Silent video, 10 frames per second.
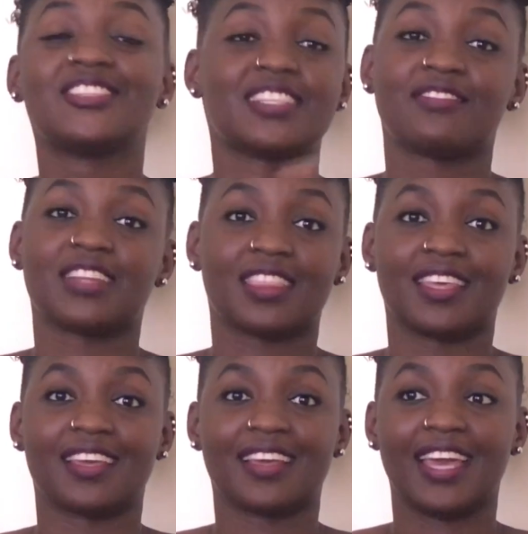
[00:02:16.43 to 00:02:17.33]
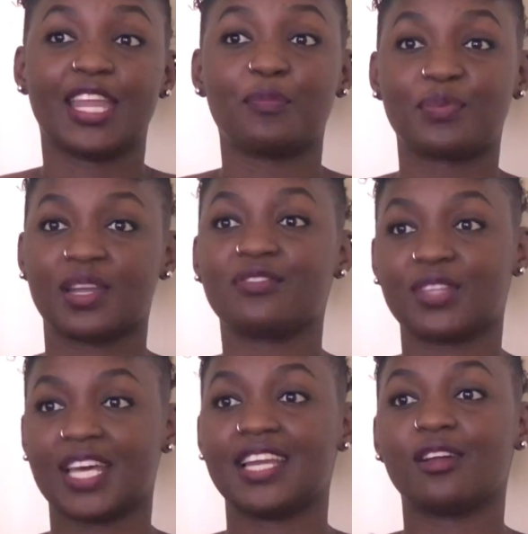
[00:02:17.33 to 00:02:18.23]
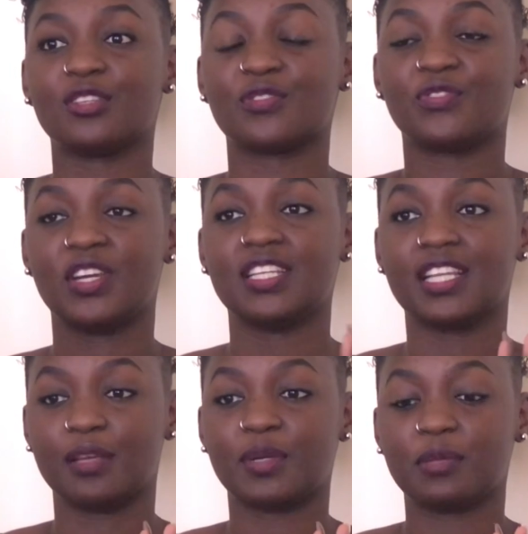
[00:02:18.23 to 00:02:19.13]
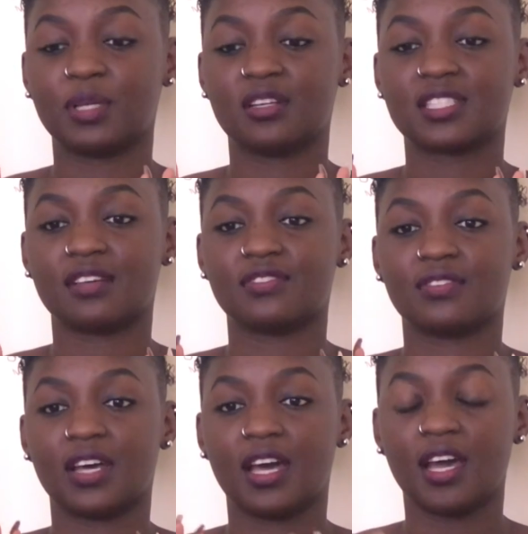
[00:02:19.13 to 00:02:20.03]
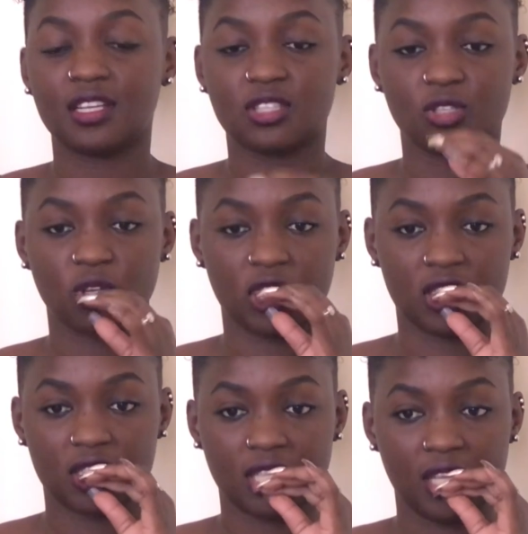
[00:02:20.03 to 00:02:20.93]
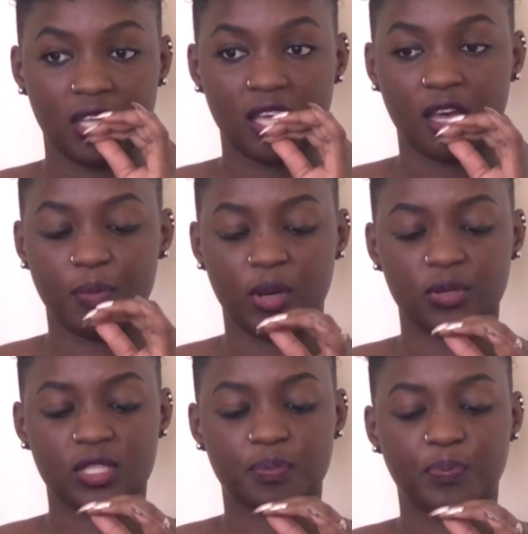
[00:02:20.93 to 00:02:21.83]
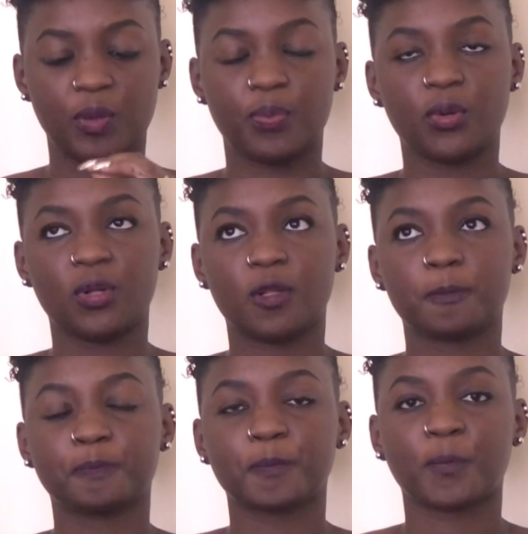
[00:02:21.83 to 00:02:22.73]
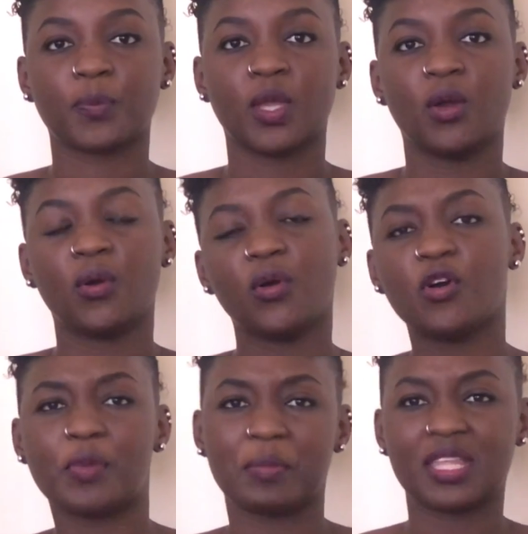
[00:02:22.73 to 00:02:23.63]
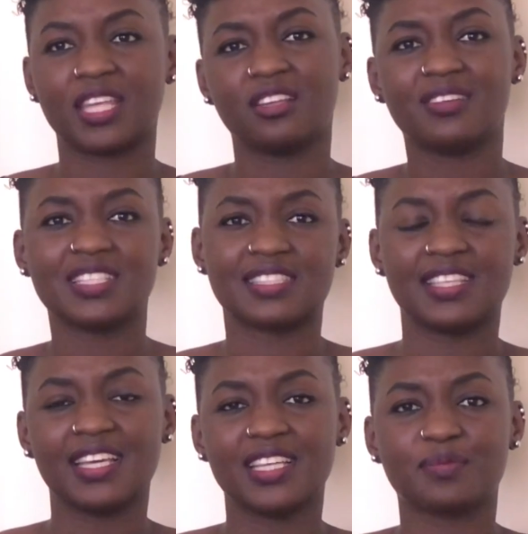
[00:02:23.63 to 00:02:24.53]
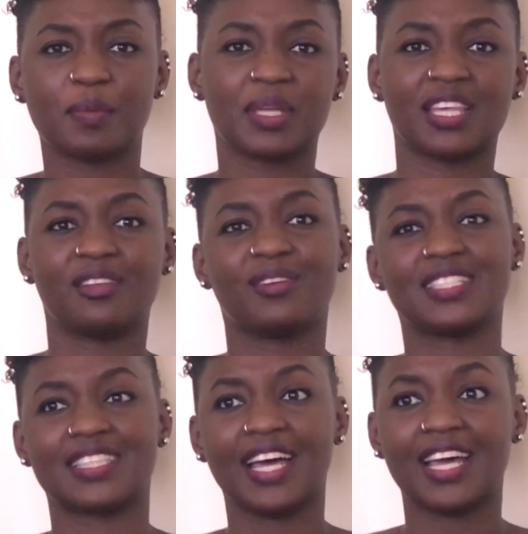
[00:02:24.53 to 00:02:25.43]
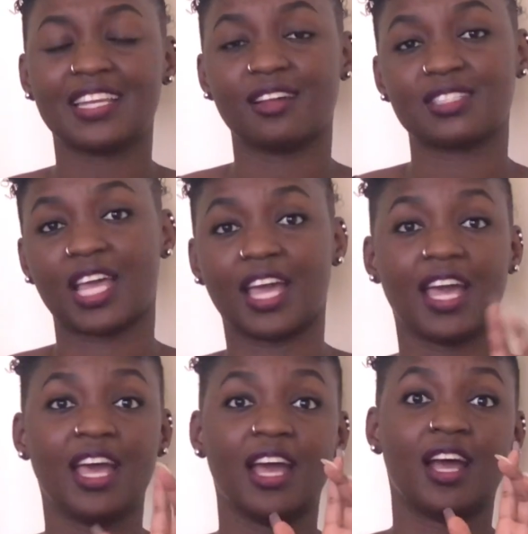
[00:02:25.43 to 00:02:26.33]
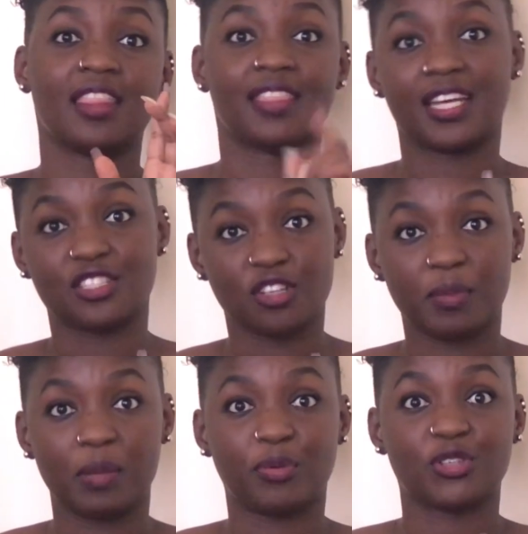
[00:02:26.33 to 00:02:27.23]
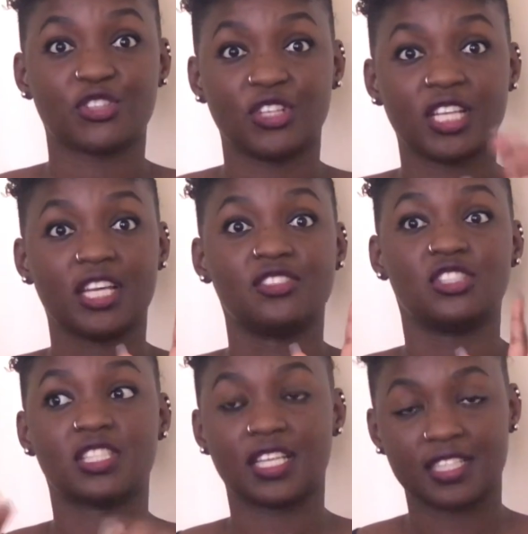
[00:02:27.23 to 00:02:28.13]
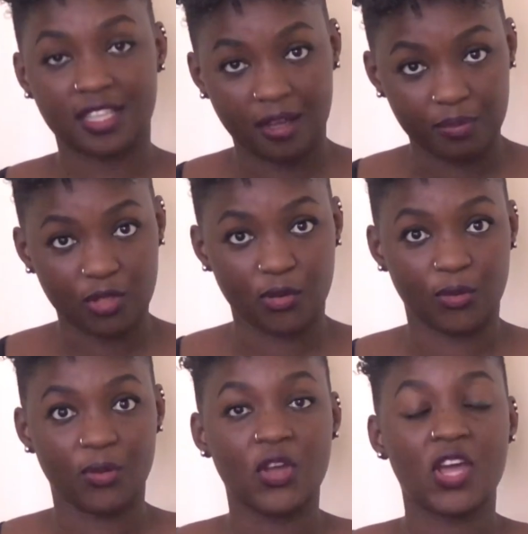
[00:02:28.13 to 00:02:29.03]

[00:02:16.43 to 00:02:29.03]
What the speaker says: everything. And I prayed for that, and I was very deliberate, because I've heard stories about people, oh, my mother-in-law is this, my mother-in-law is that, and I was like, that is not my portion. Jesus, come through.